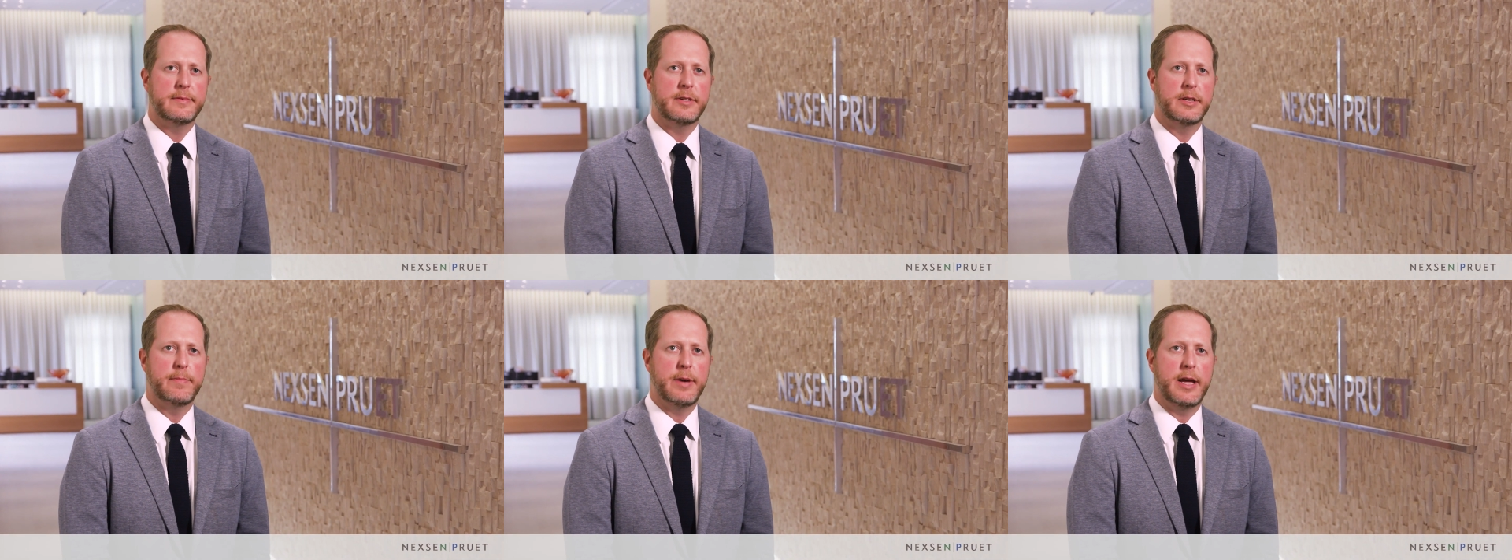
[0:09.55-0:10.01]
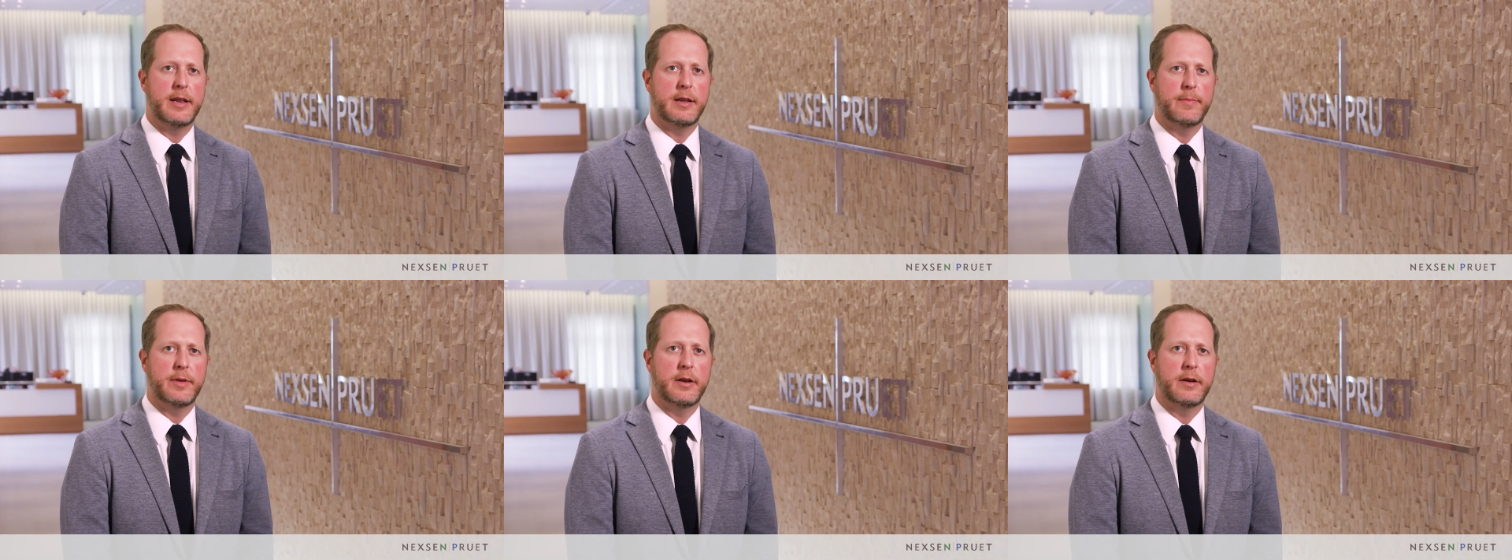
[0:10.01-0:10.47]
the
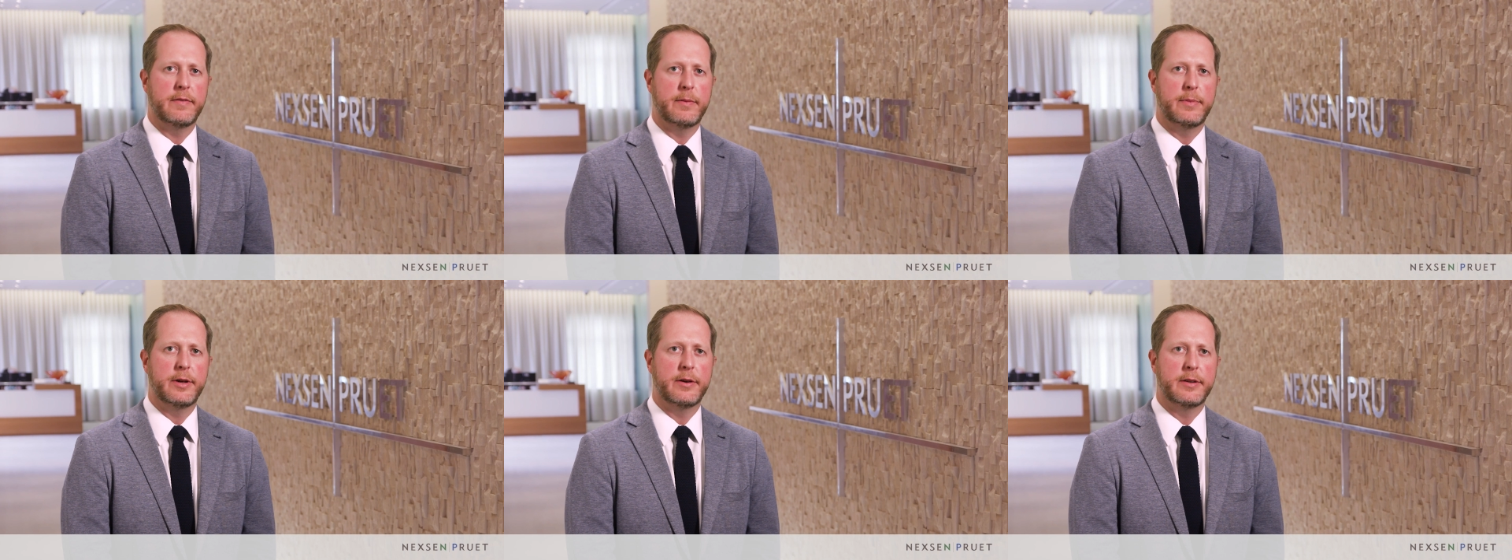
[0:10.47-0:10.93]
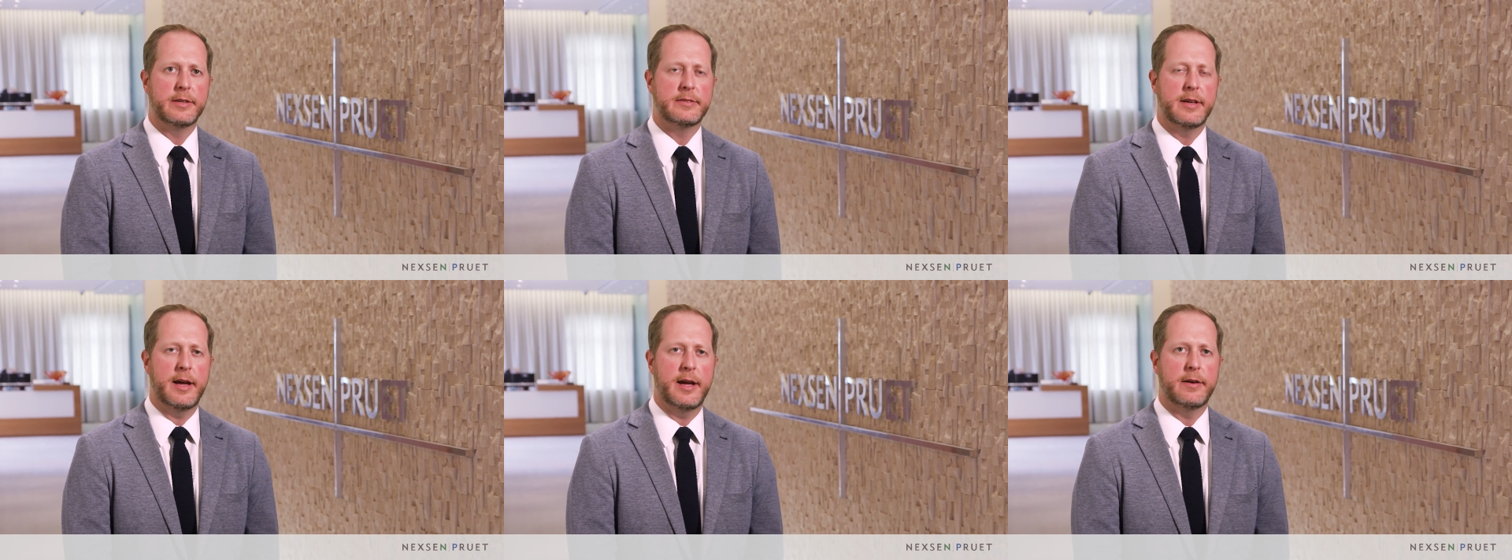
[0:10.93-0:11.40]
abandonment of the
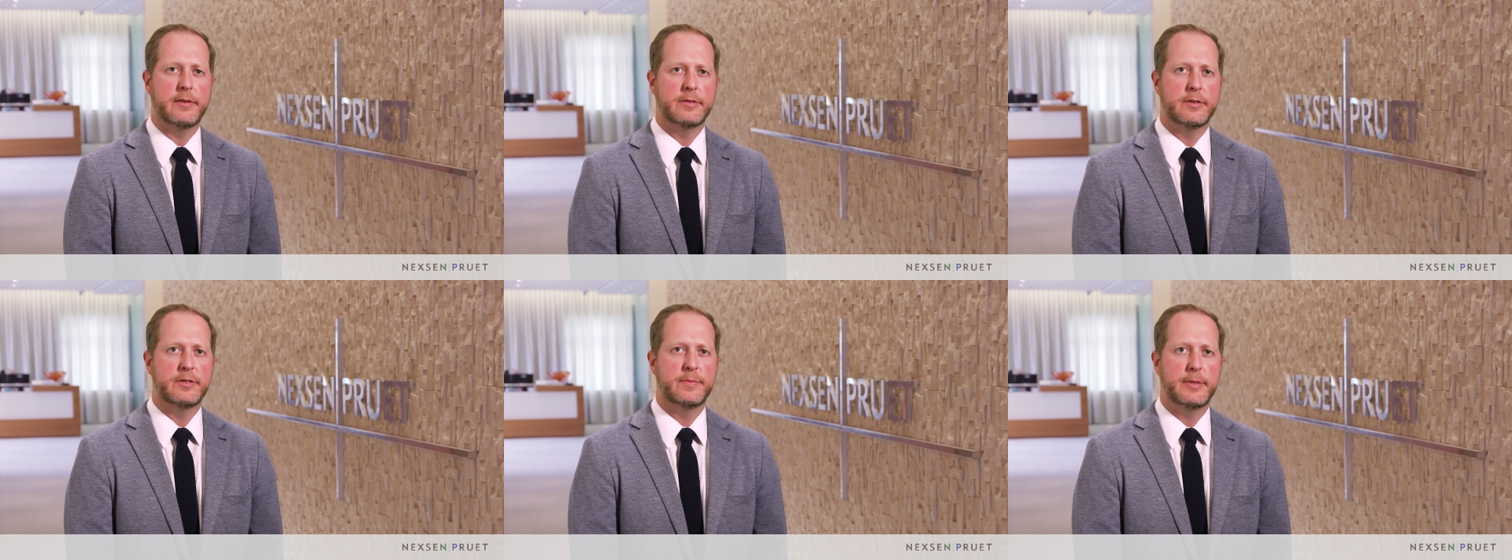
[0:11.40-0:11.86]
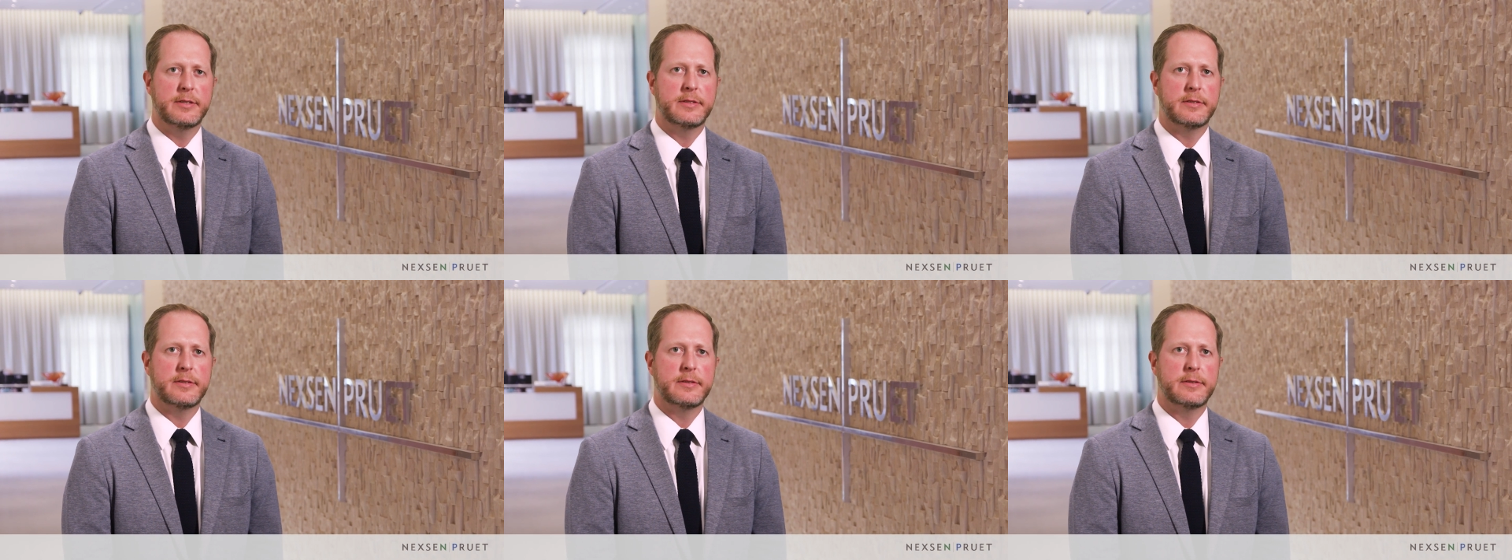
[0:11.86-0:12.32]
buildings that house those
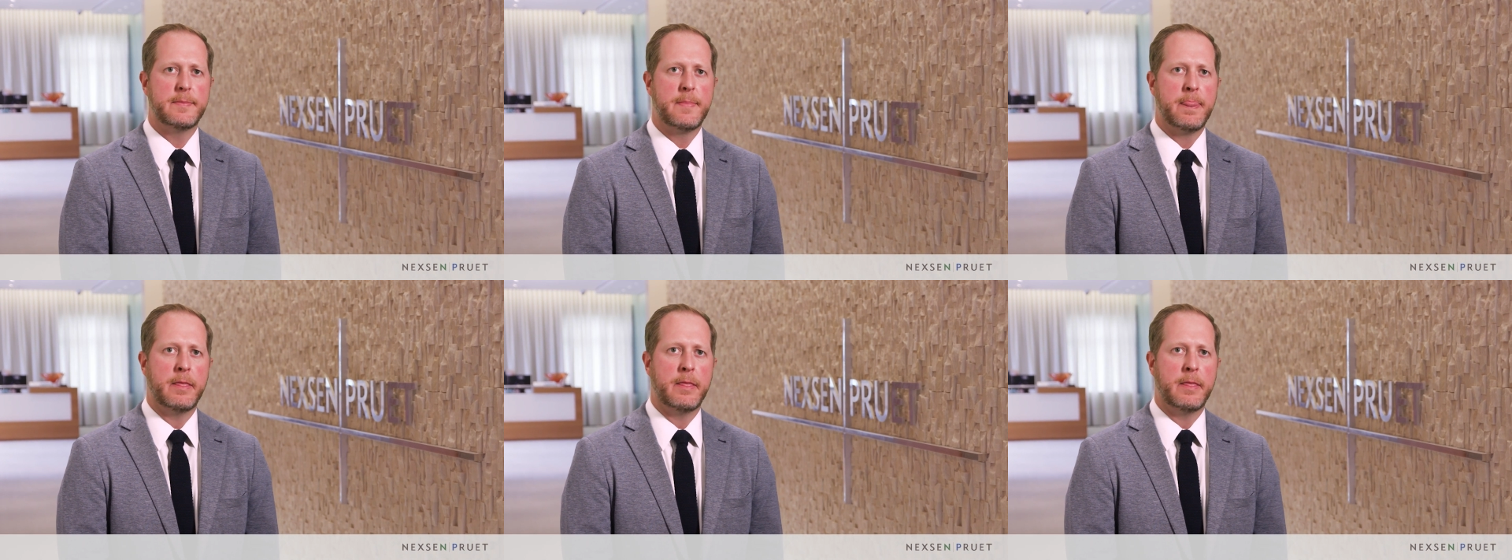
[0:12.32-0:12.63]
businesses.